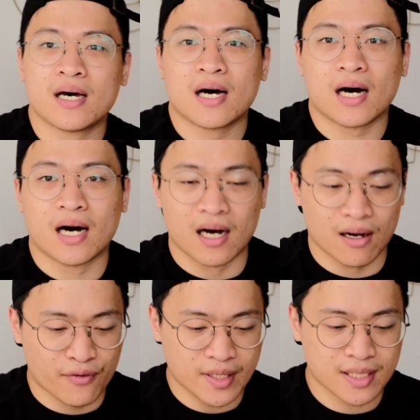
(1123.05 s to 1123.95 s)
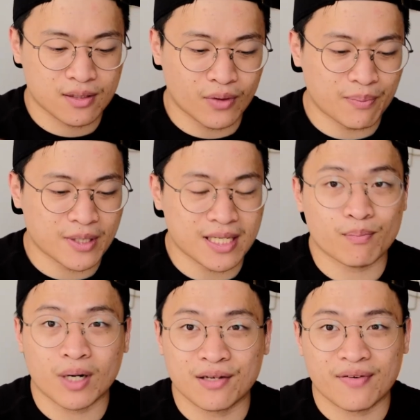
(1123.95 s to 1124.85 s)
versus
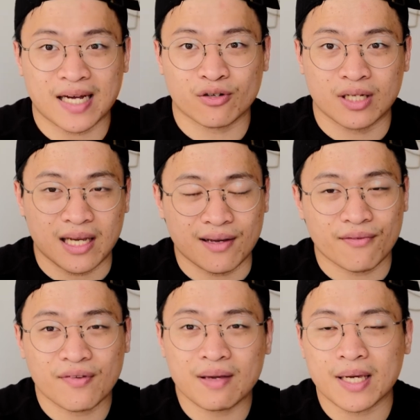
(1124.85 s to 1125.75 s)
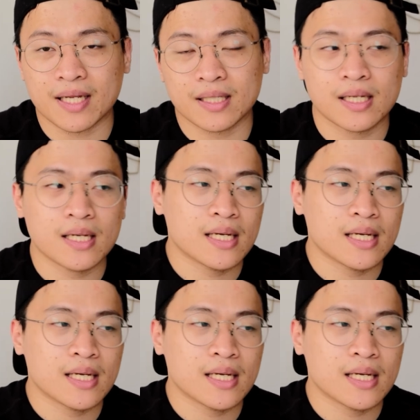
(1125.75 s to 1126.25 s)
20% body fat on a female,